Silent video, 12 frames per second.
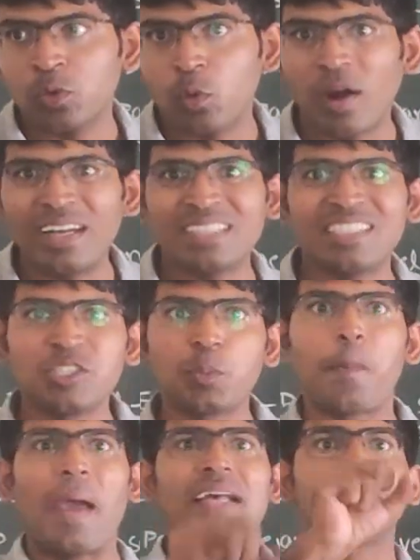What is this
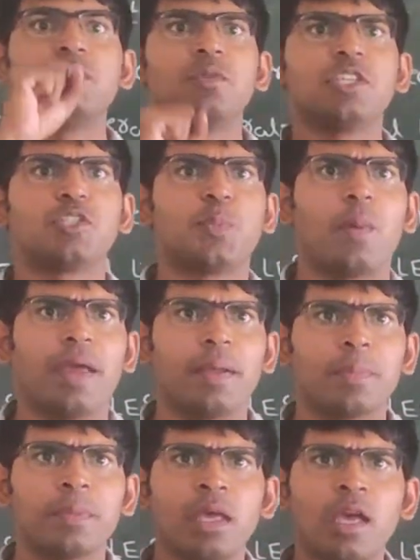passive display?
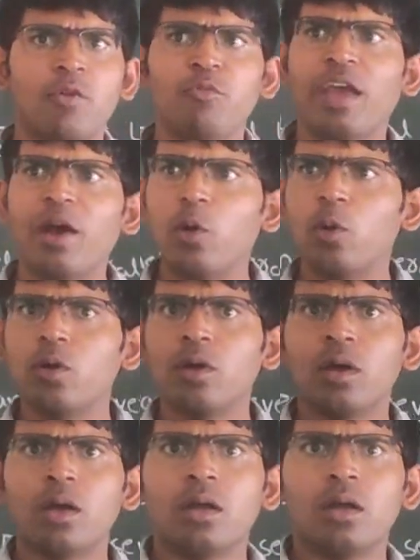We have
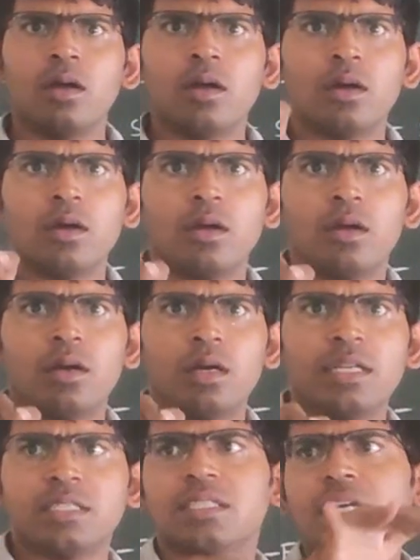
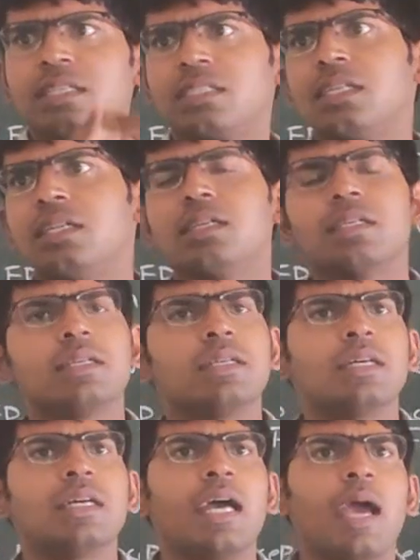discussed
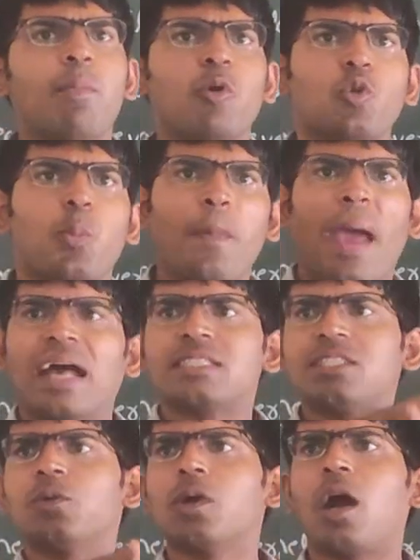about
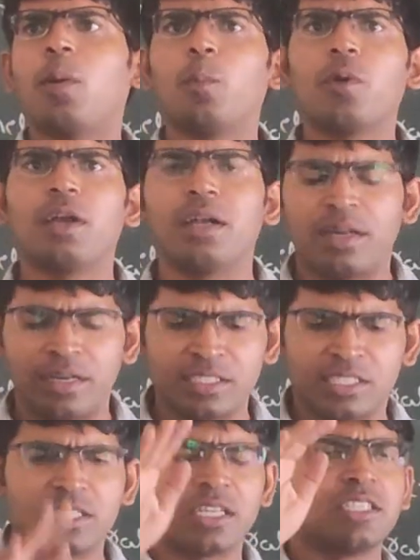passive component.
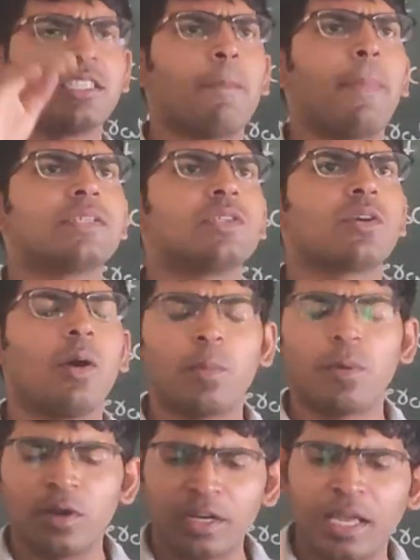Resistor is a passive
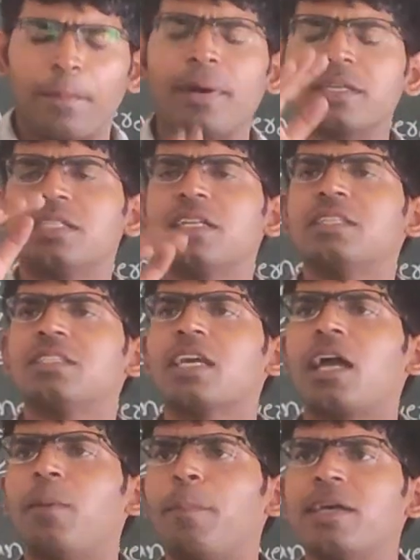component, capacitor is
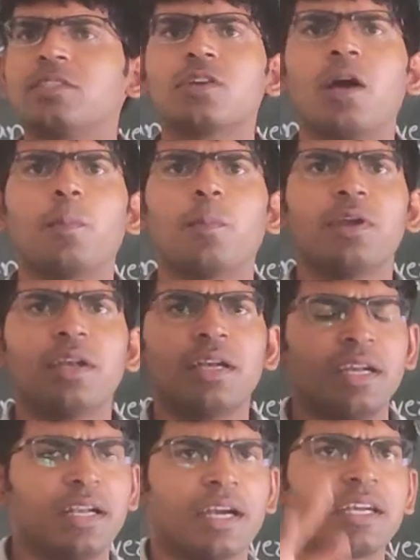a passive
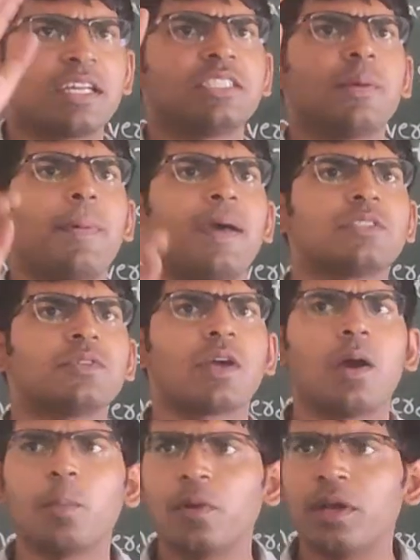component, inductor is a passive
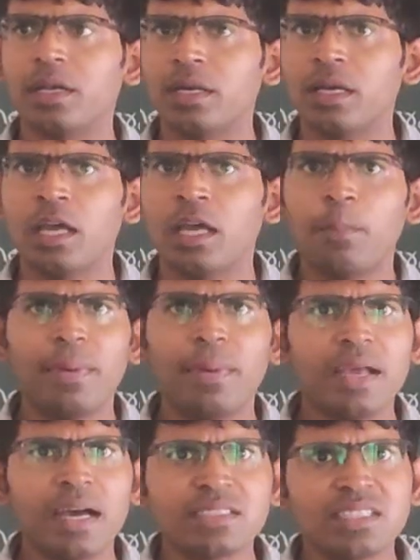component.
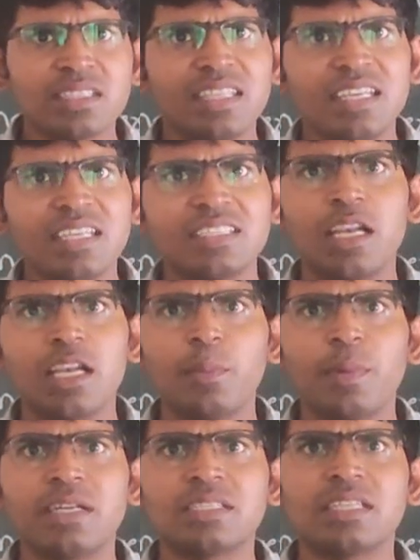Because these
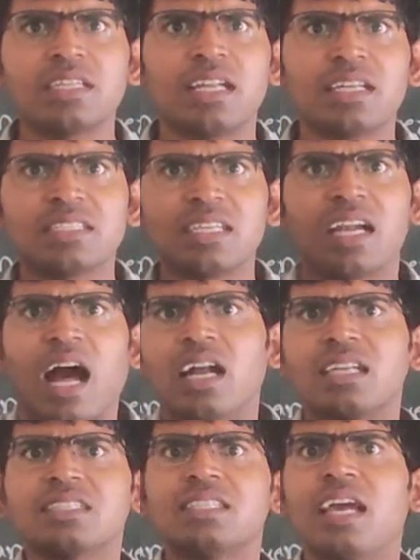elements does
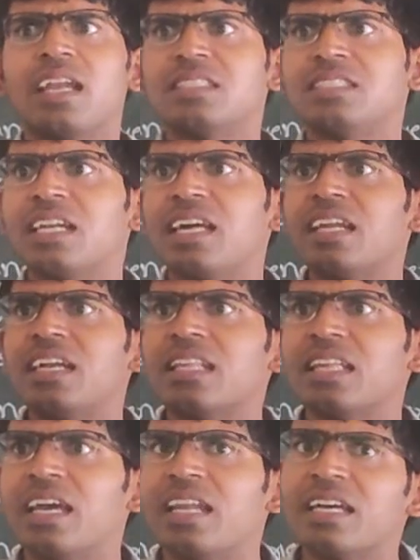not generate
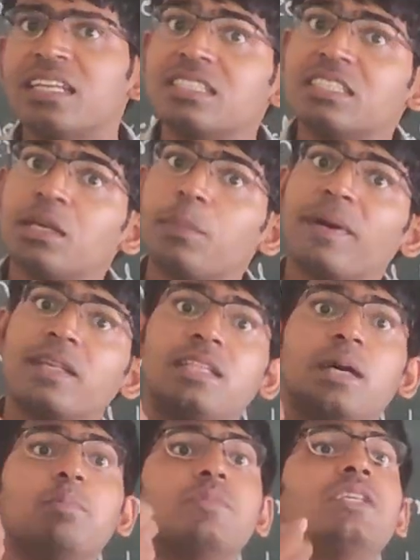the energy by
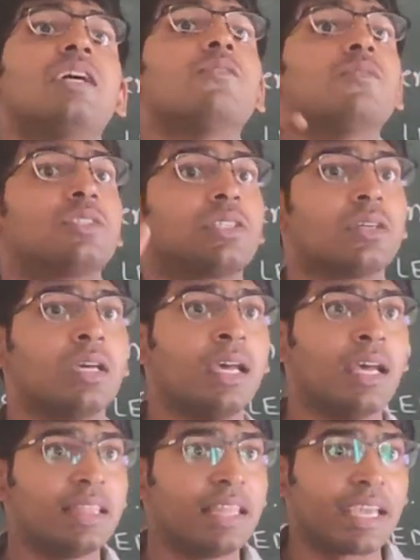themselves.
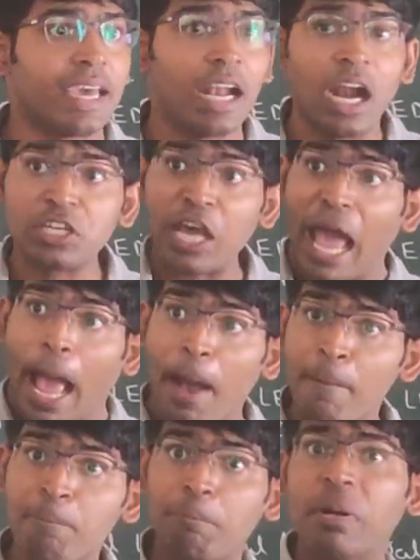They cannot
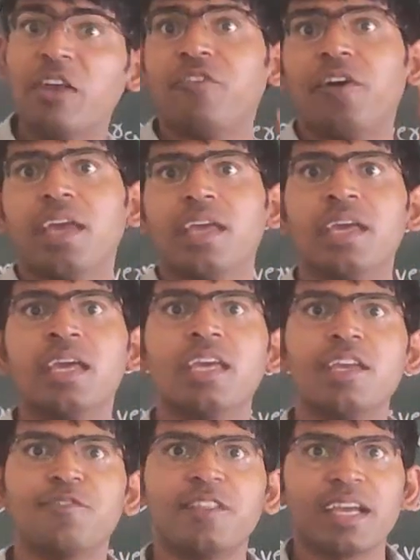amplify.
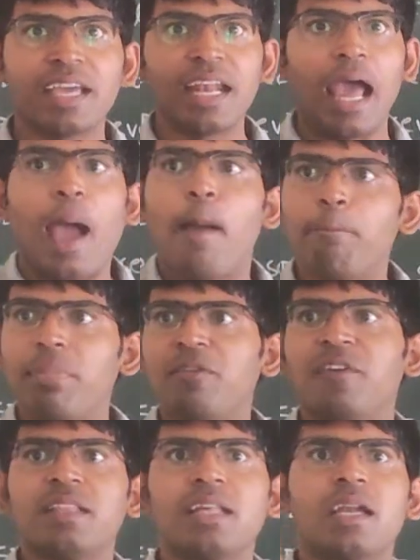If they can
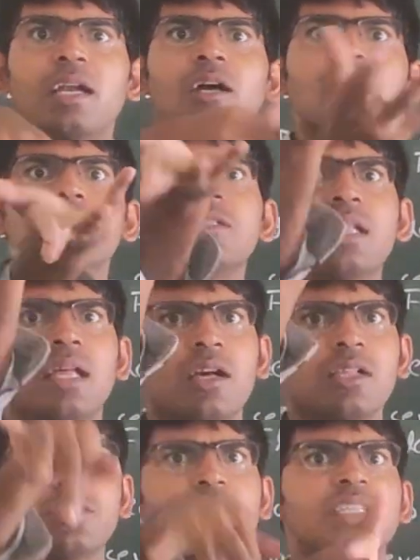amplify, then
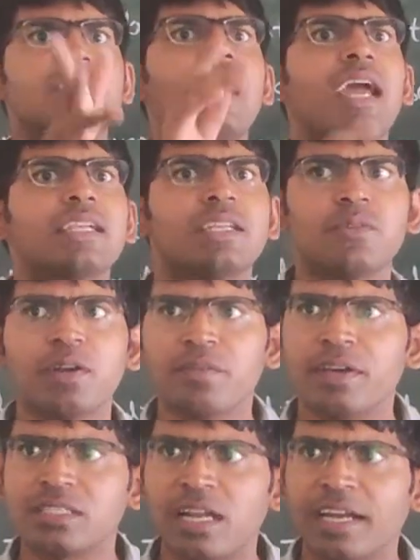also it is an active
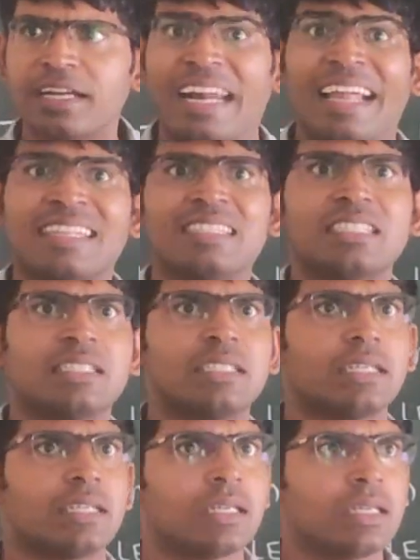device like transistor.